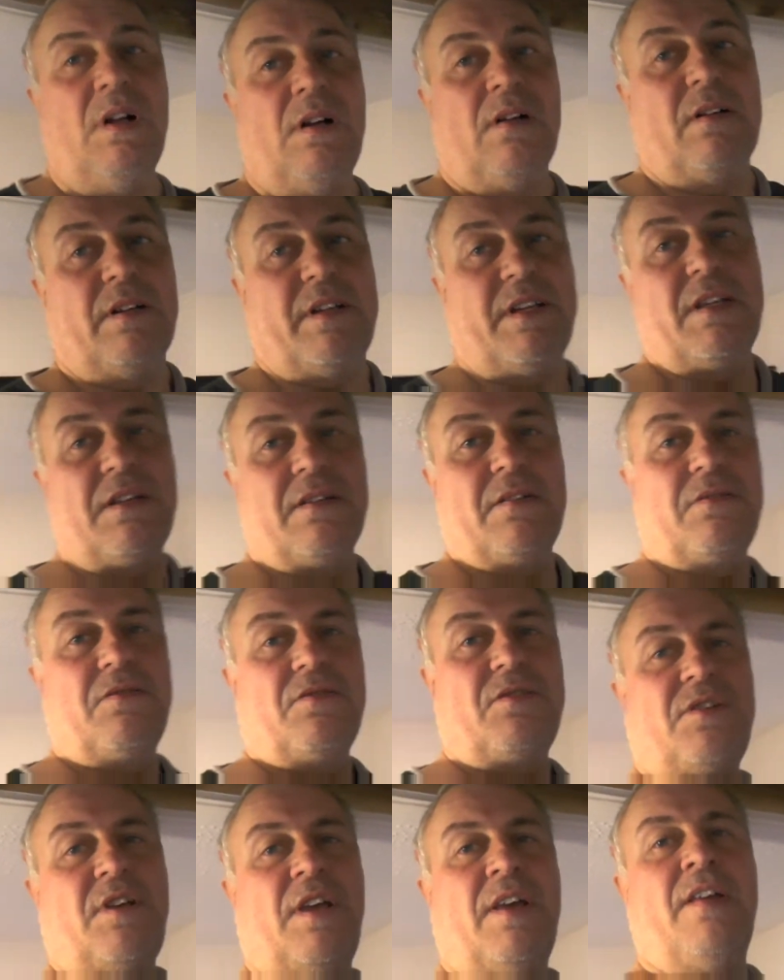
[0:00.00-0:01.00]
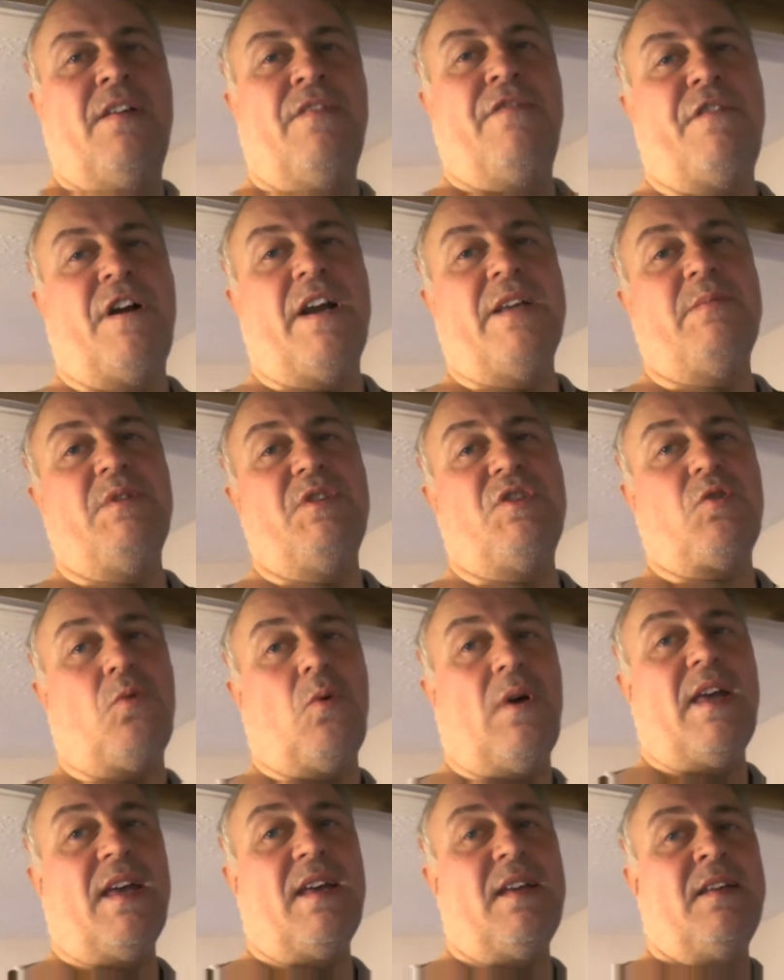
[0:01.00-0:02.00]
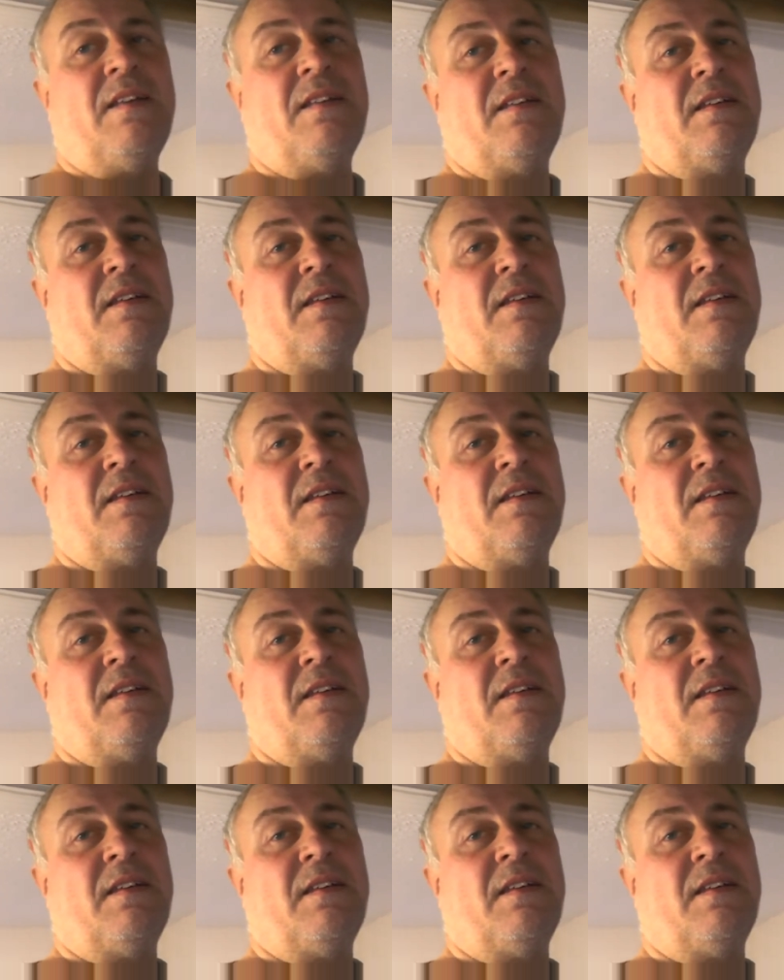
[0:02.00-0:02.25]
I'm going to use framing square